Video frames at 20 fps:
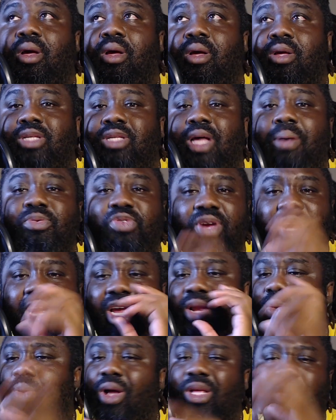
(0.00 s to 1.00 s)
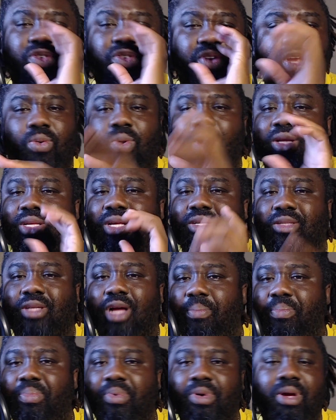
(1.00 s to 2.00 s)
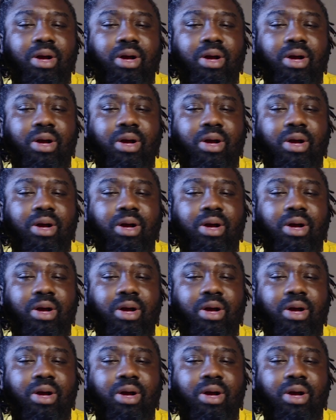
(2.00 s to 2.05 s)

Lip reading: So I'm drinking the water. Stop.